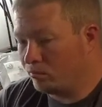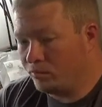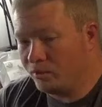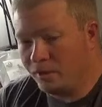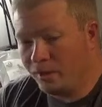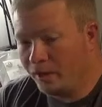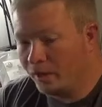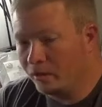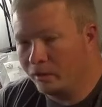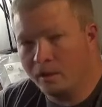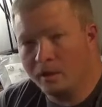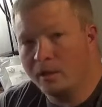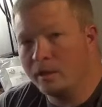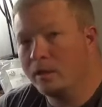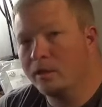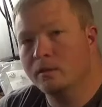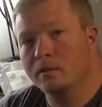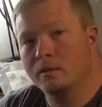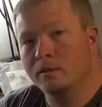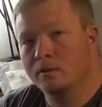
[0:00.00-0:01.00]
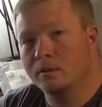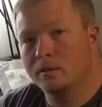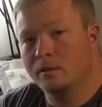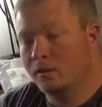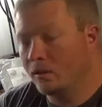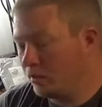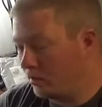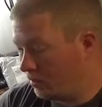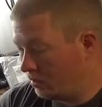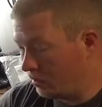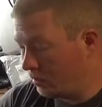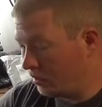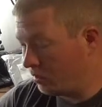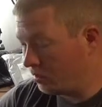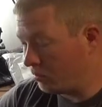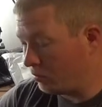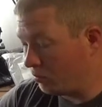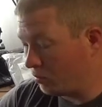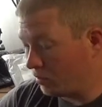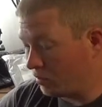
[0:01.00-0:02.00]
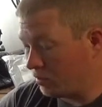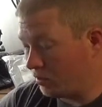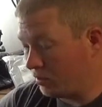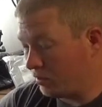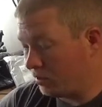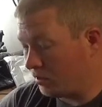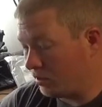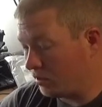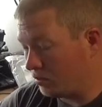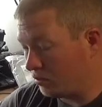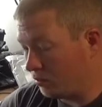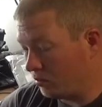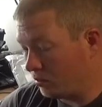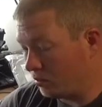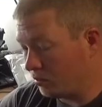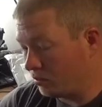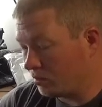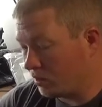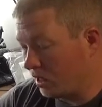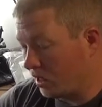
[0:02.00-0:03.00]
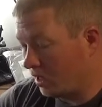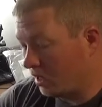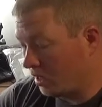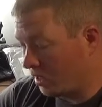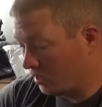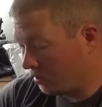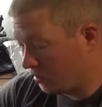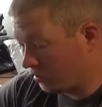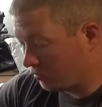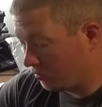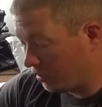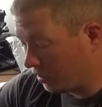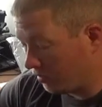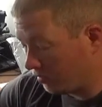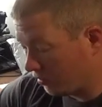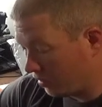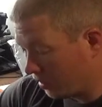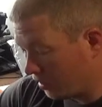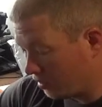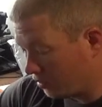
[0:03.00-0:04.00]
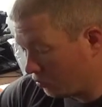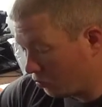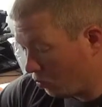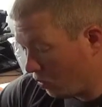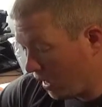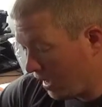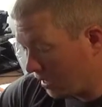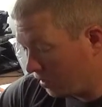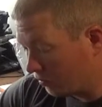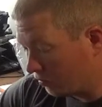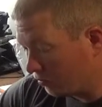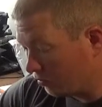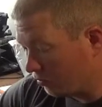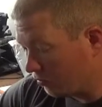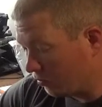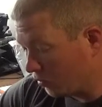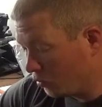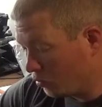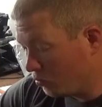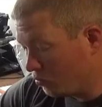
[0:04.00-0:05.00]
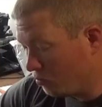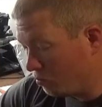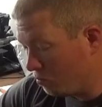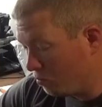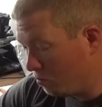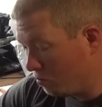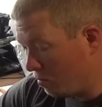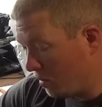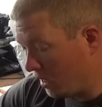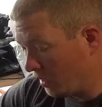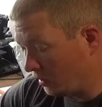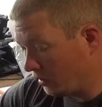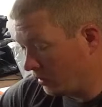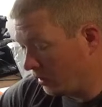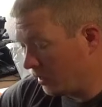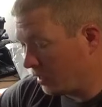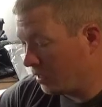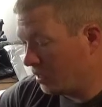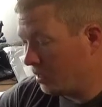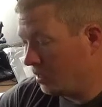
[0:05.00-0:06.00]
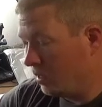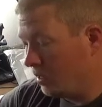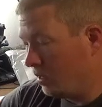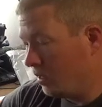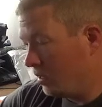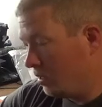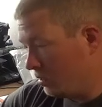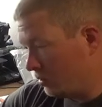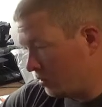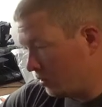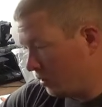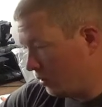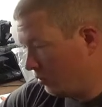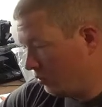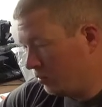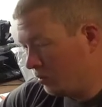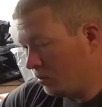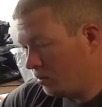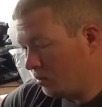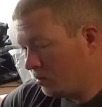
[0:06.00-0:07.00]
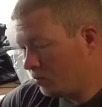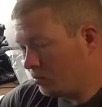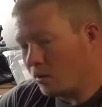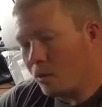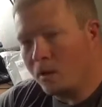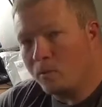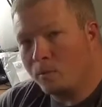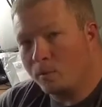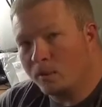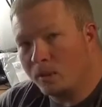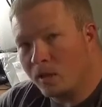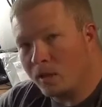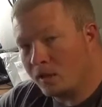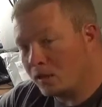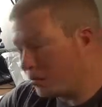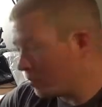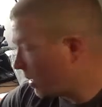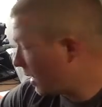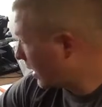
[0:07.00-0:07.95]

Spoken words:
deer to eat is essentially what they're saying. Now this flavor is wild fruit melody. So I'll put that in the